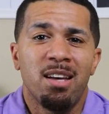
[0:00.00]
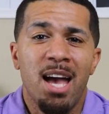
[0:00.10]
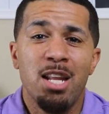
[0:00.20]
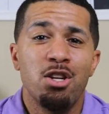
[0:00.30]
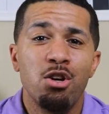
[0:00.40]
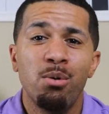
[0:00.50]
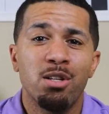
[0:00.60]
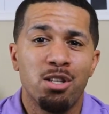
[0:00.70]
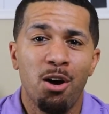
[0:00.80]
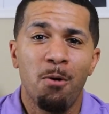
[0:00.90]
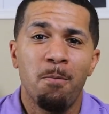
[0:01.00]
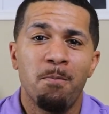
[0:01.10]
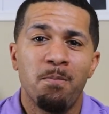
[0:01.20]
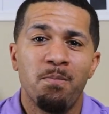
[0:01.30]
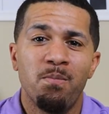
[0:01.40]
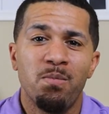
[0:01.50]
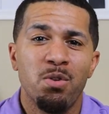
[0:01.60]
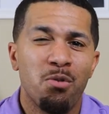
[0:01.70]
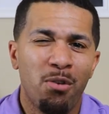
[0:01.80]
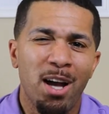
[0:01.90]
And in doing so,
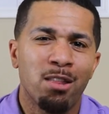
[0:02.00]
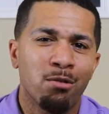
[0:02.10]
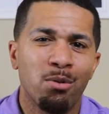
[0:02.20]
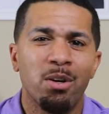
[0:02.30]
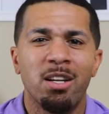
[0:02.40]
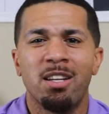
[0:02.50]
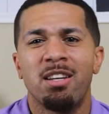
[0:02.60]
you fight through it.